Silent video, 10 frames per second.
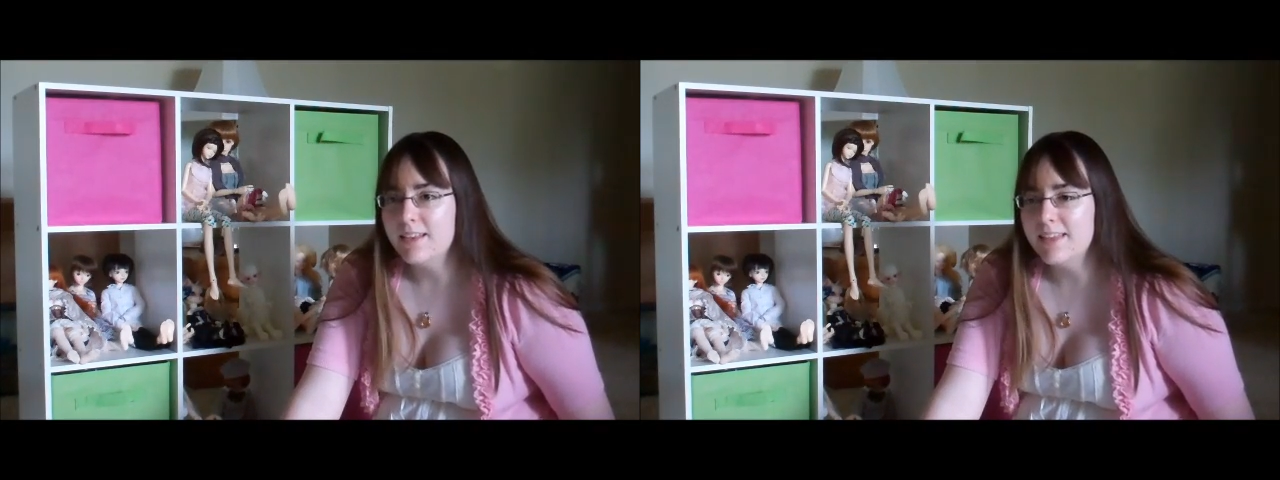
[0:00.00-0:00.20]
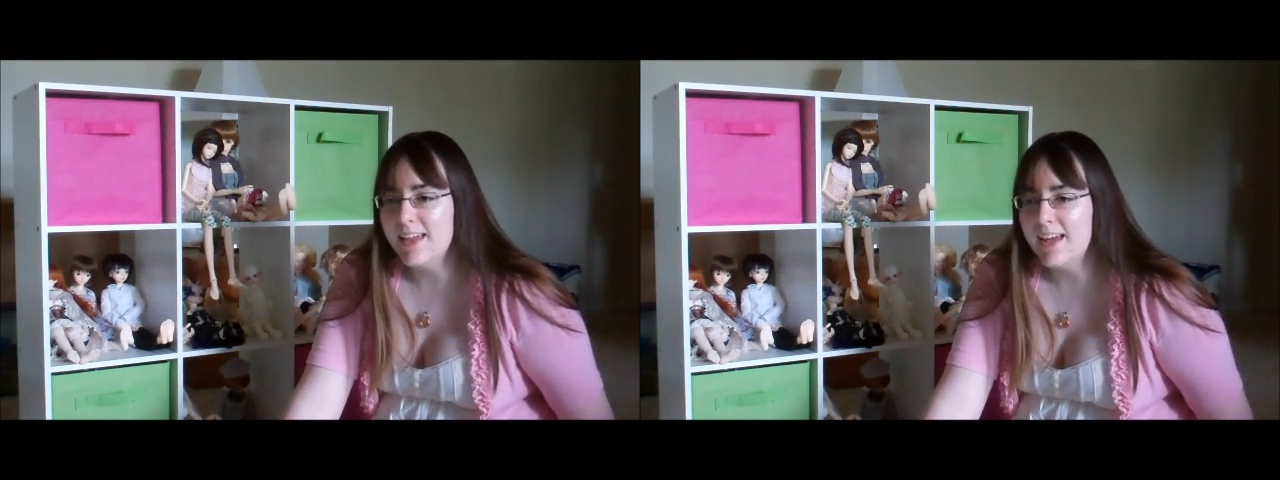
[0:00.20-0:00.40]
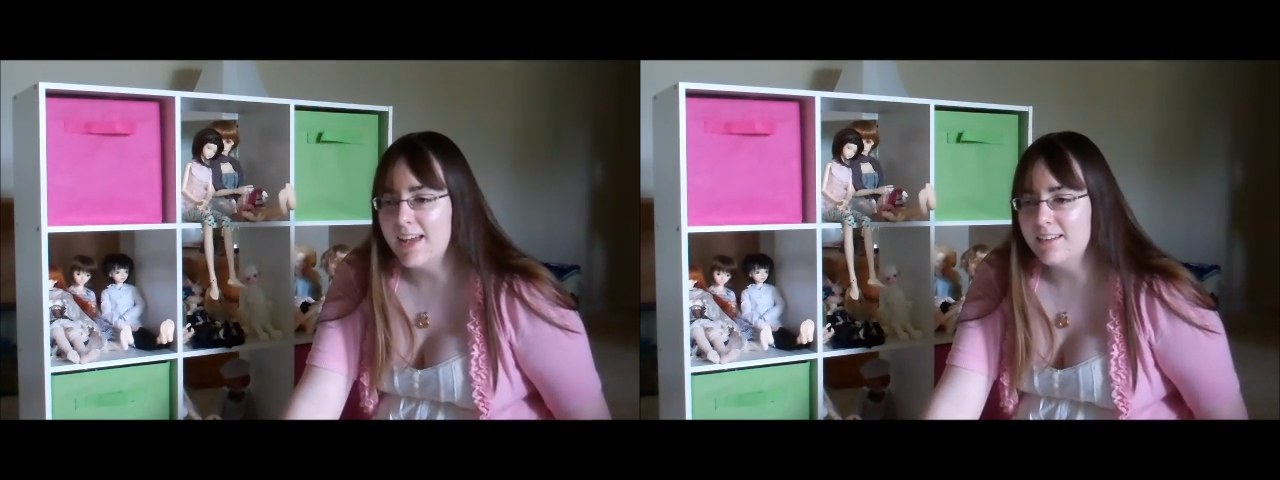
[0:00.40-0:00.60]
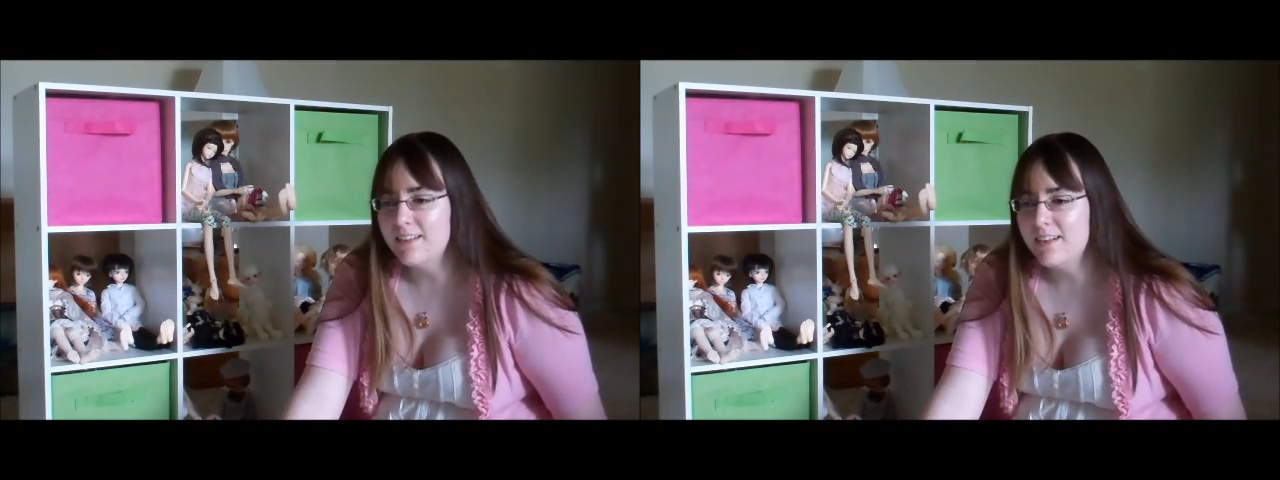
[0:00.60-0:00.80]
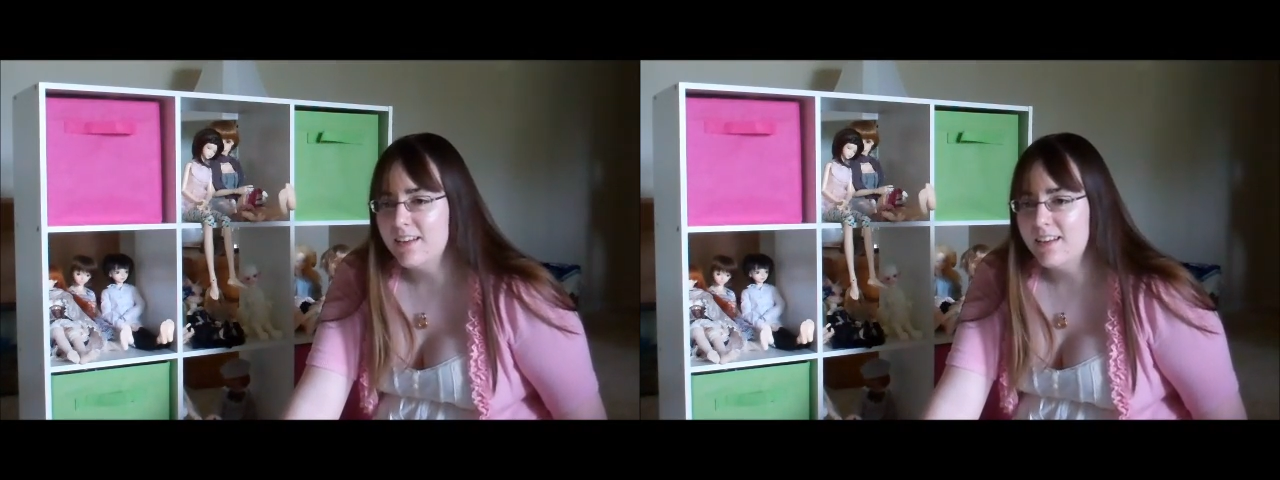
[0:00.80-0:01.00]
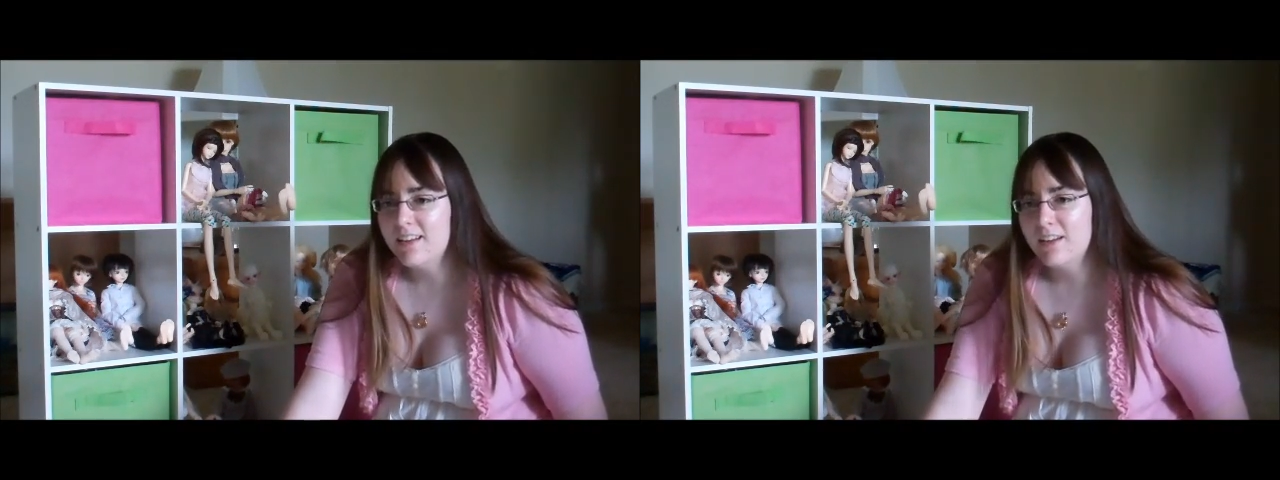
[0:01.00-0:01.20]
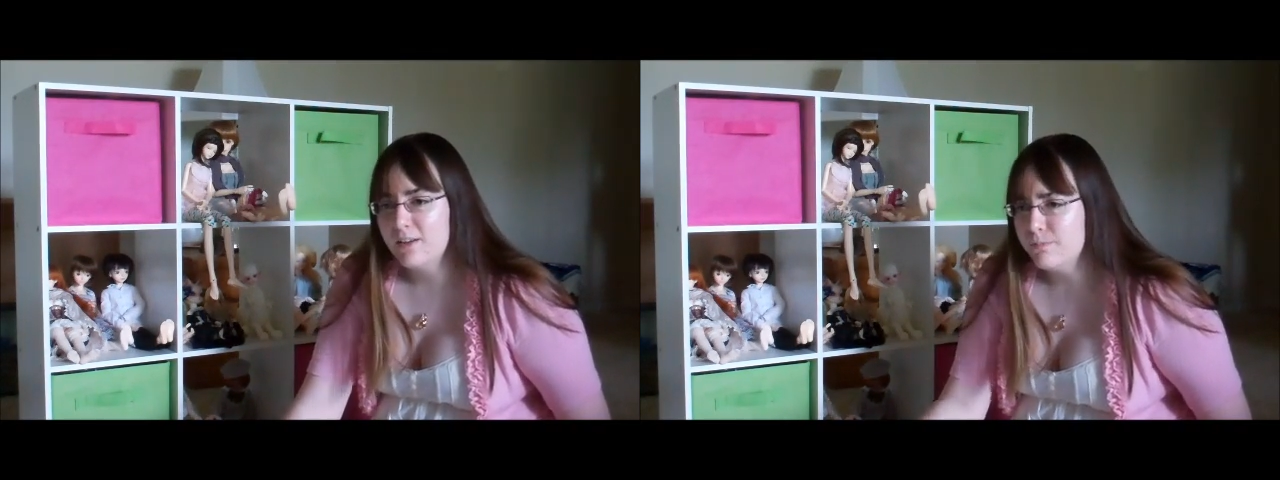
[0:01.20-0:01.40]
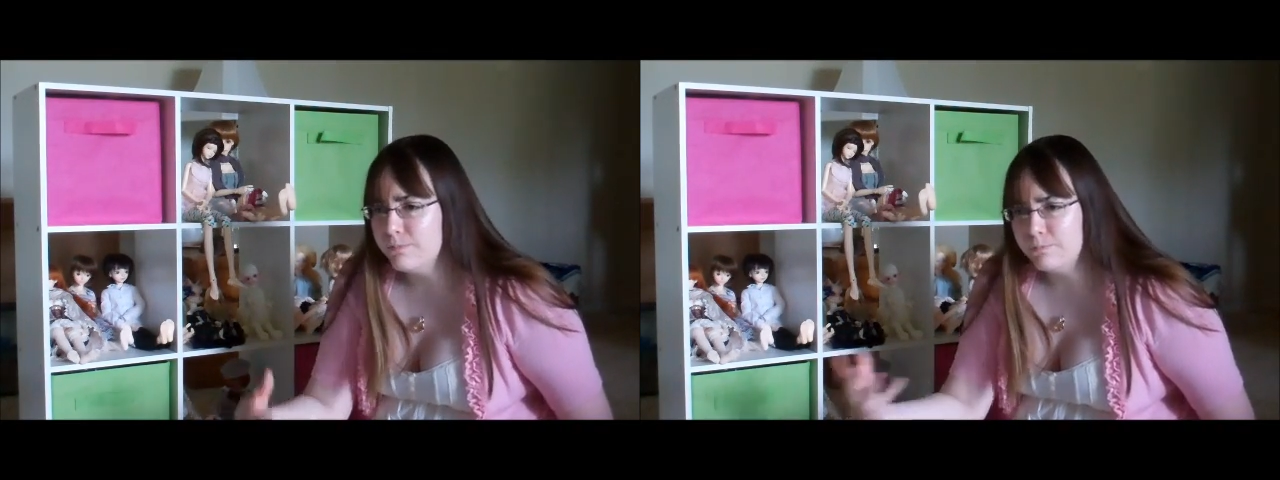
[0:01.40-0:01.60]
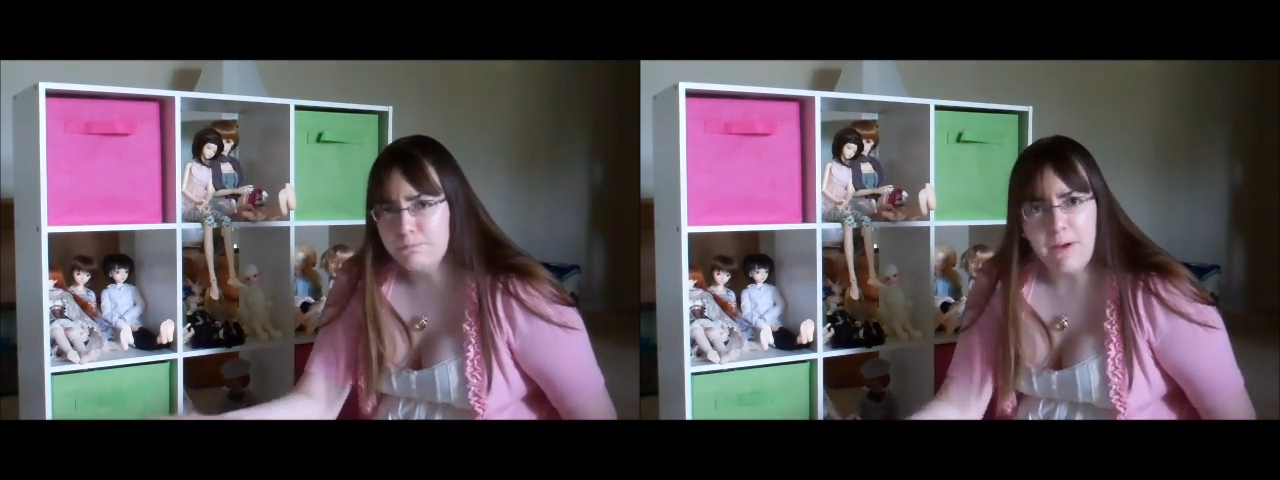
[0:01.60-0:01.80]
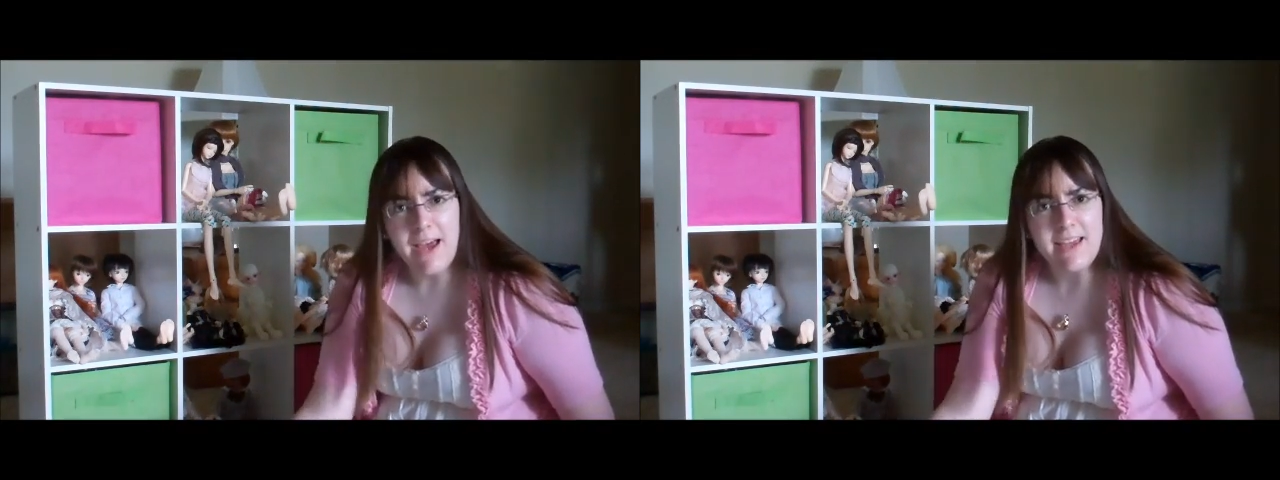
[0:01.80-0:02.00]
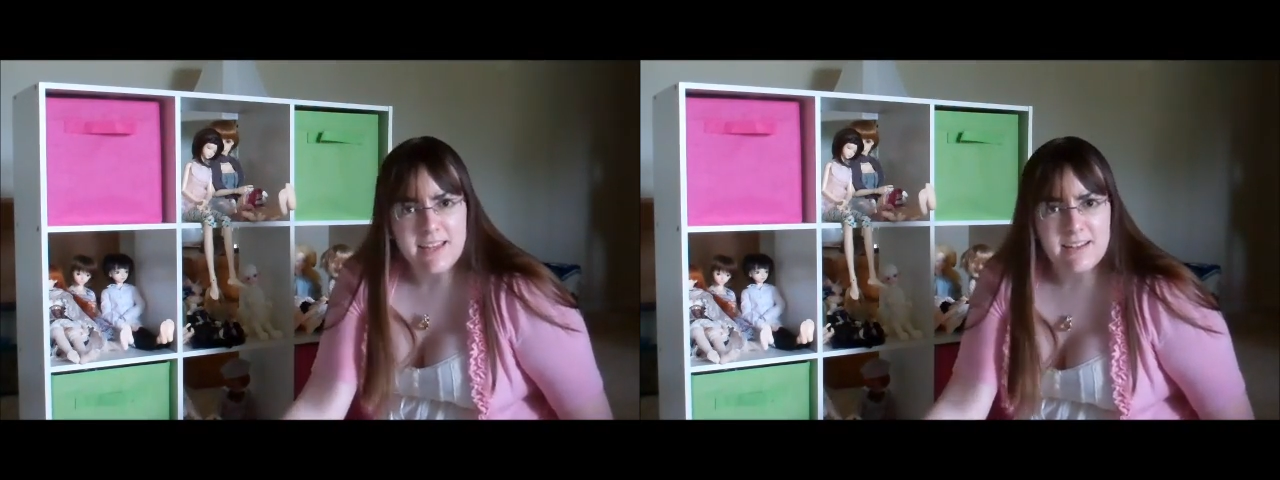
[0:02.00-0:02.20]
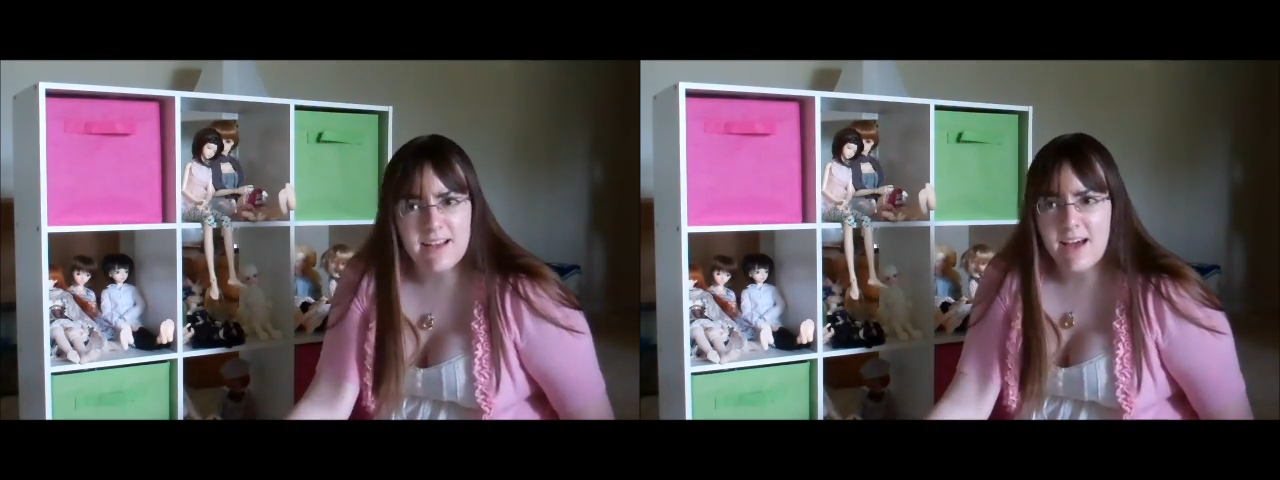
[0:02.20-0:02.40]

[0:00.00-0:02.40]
then buy it.